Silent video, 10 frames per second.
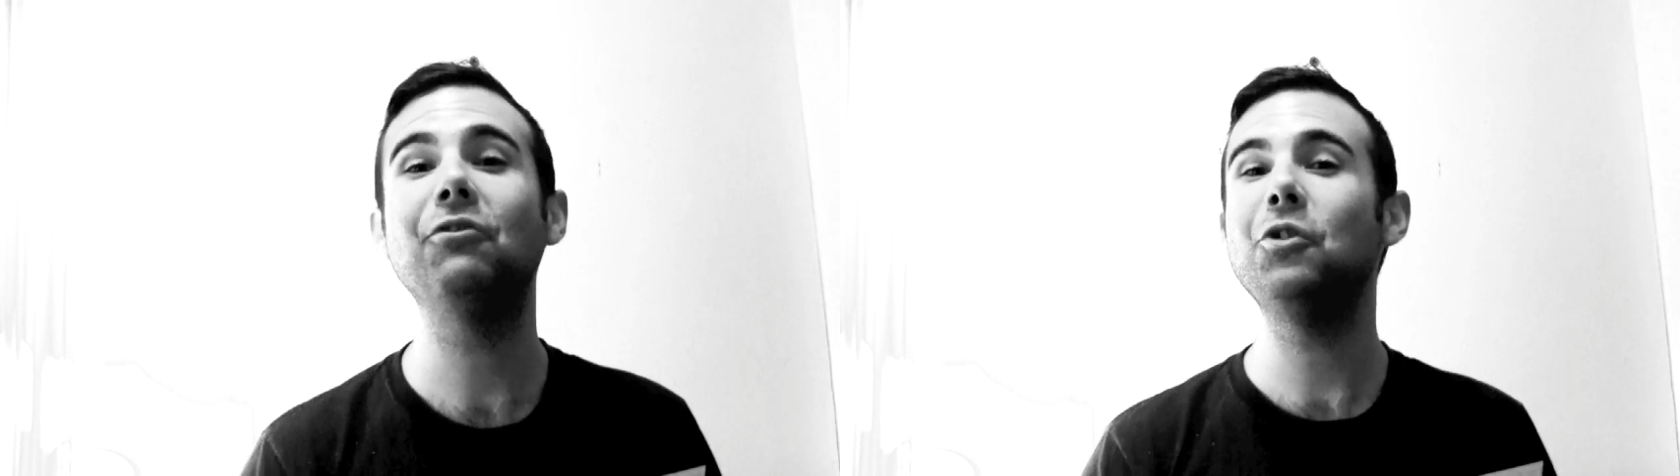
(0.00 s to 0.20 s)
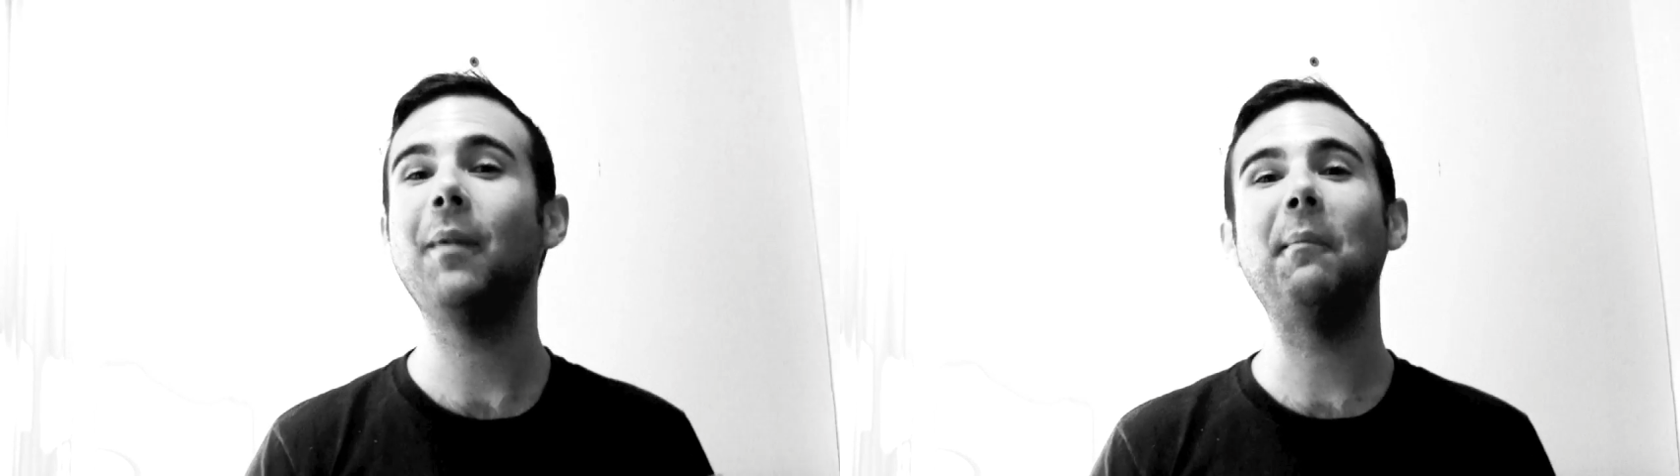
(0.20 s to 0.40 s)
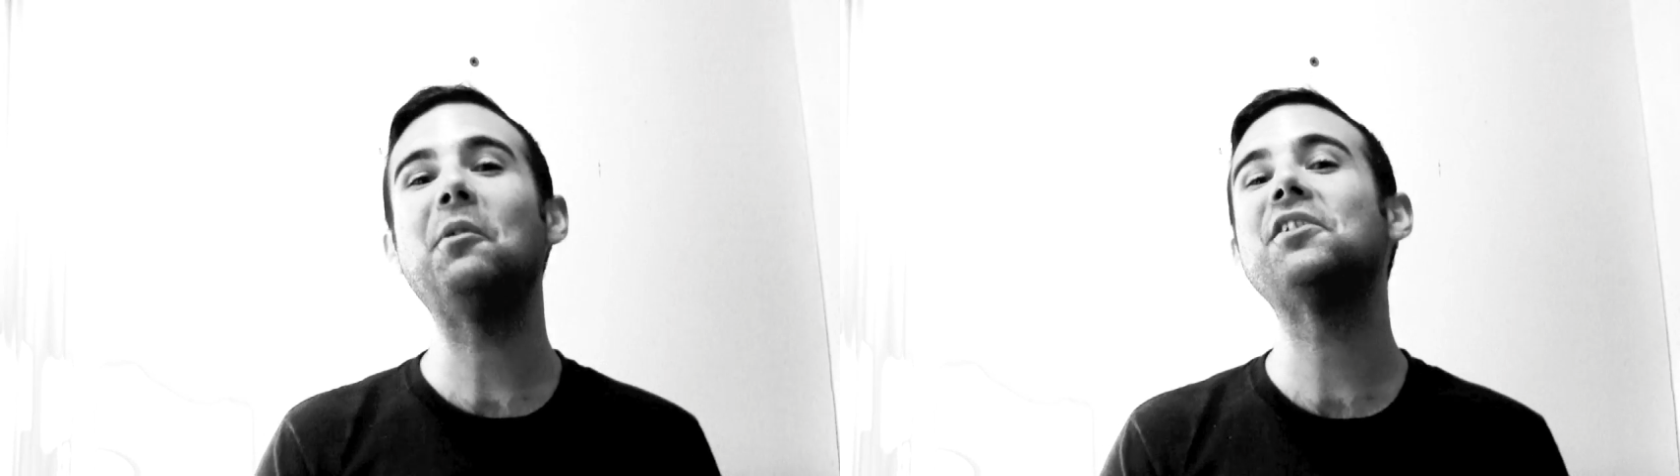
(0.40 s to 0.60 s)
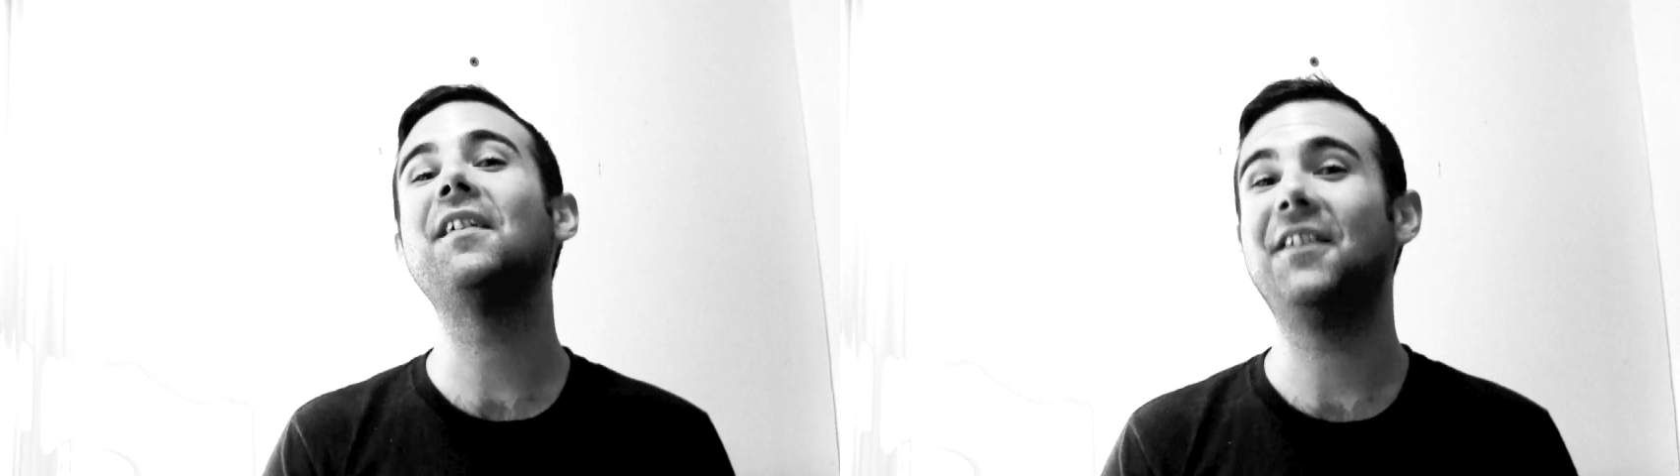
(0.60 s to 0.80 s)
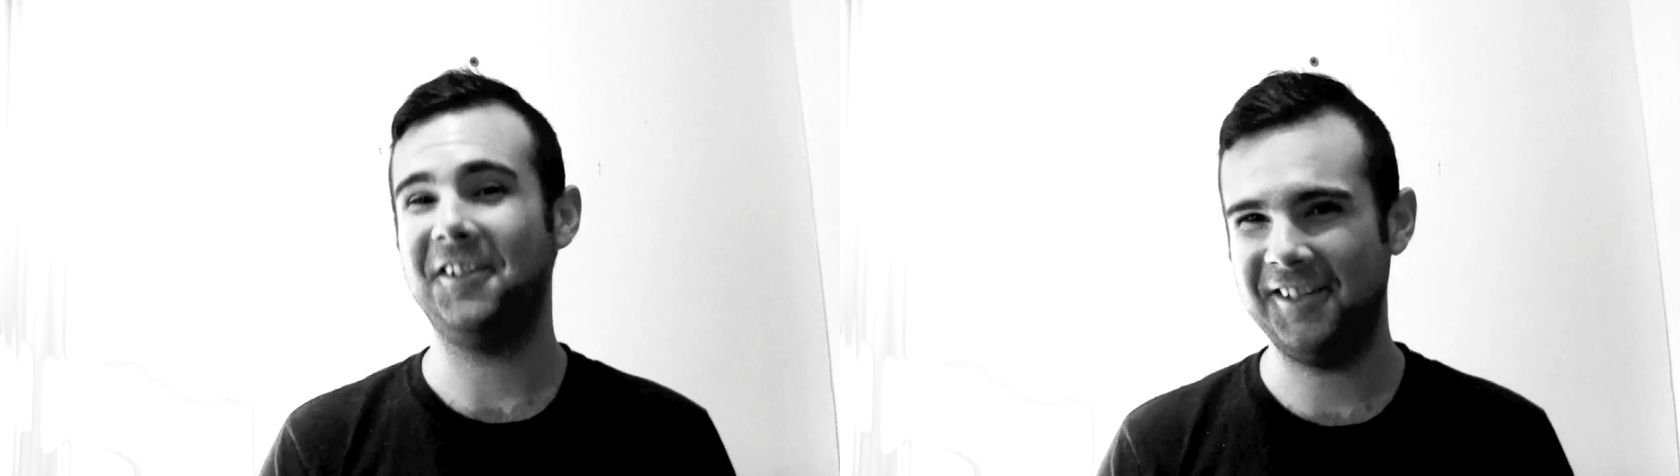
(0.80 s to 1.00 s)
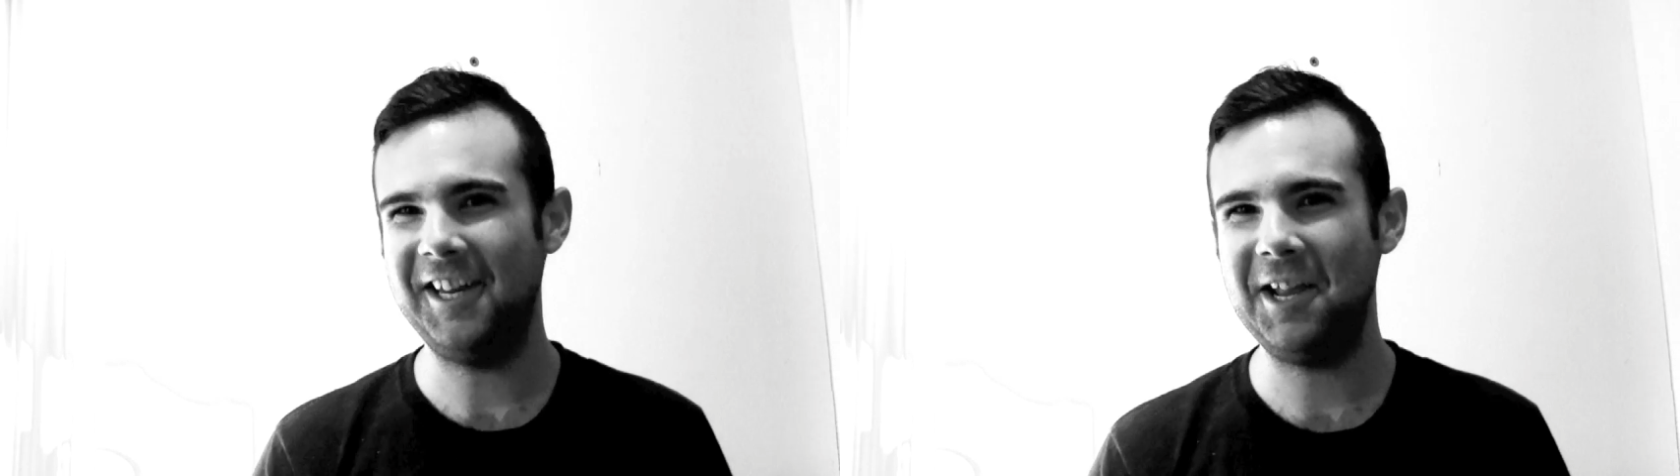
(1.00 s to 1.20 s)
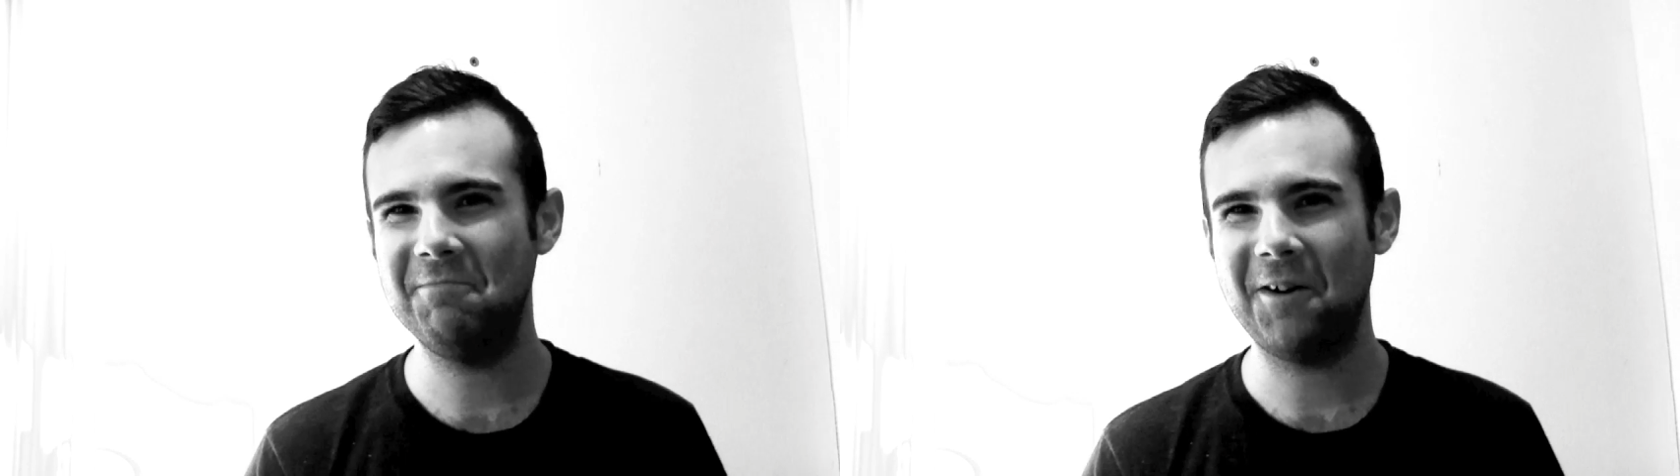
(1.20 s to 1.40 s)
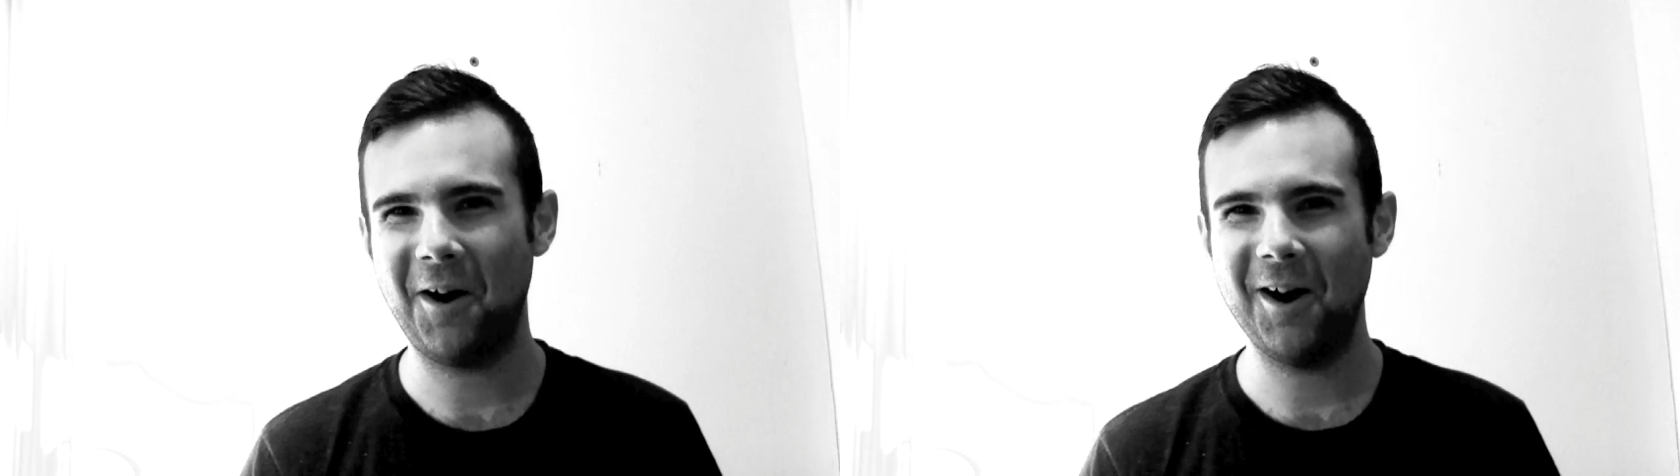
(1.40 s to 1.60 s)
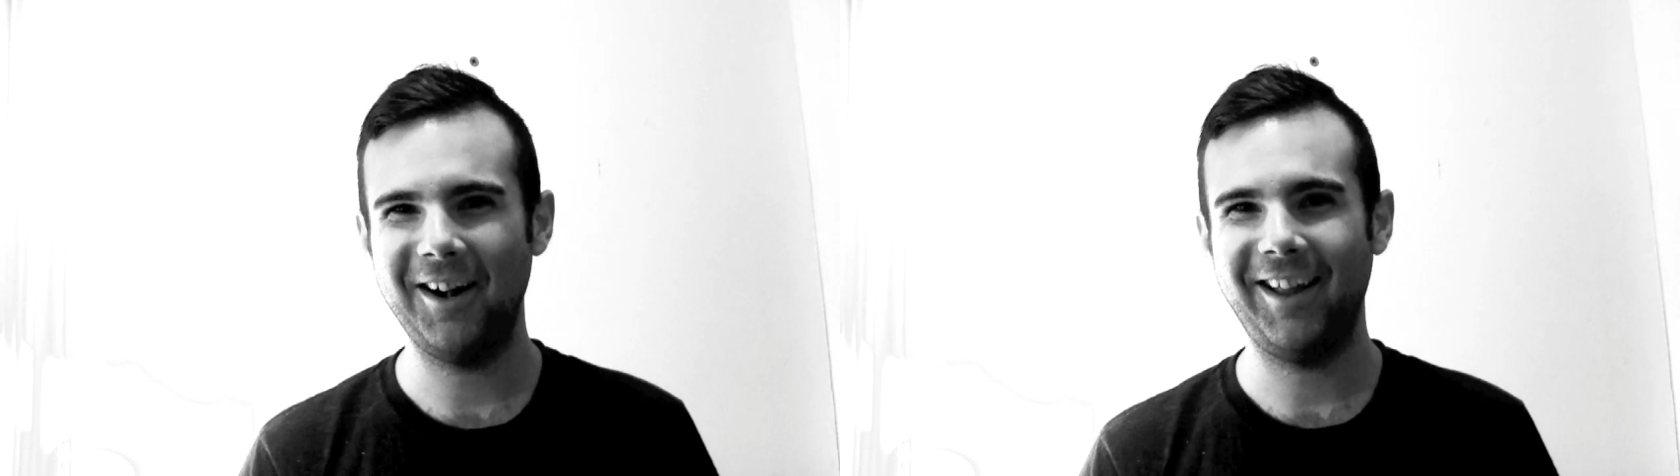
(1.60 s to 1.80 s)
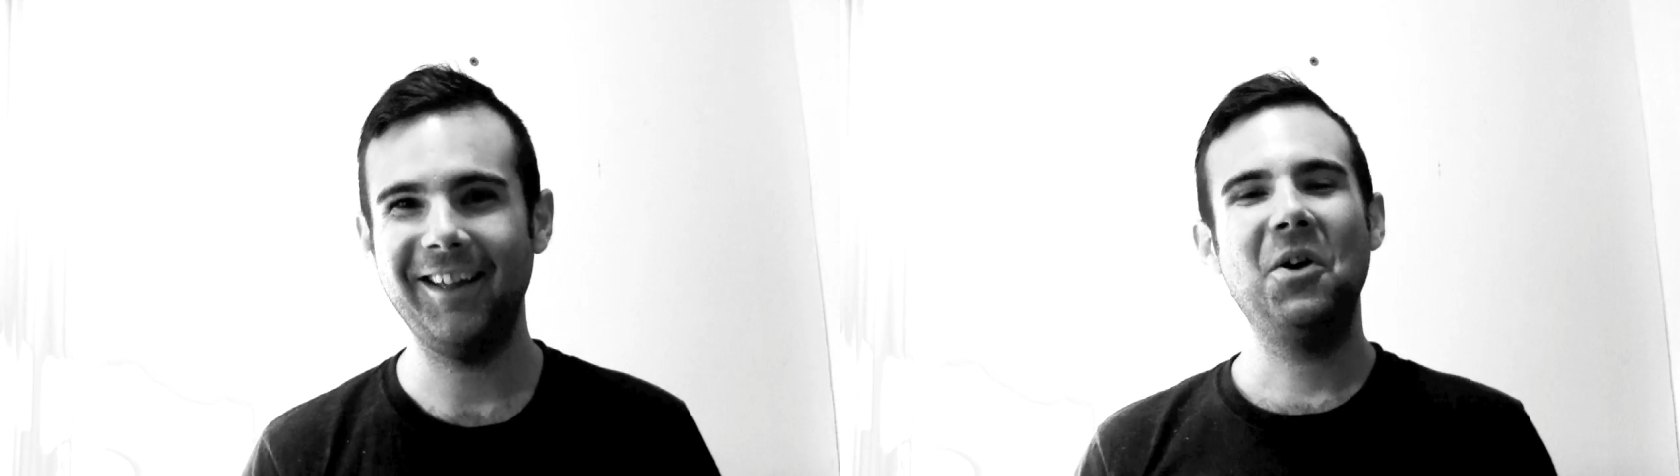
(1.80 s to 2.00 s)
new members of the Tea
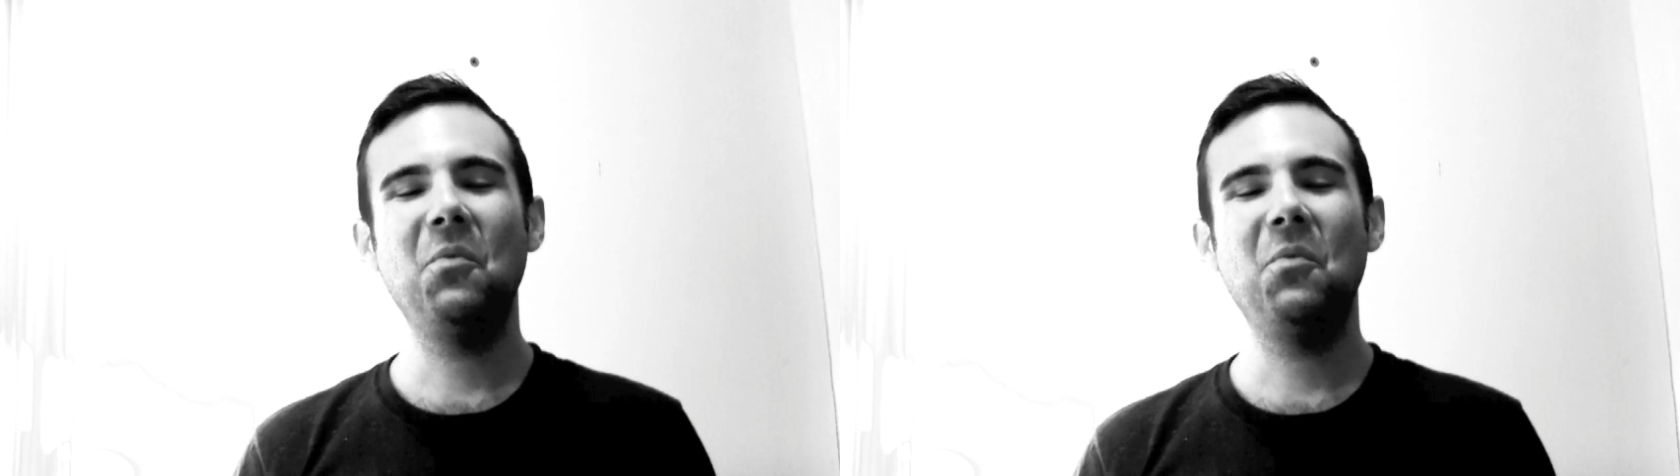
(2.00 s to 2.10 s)
Party.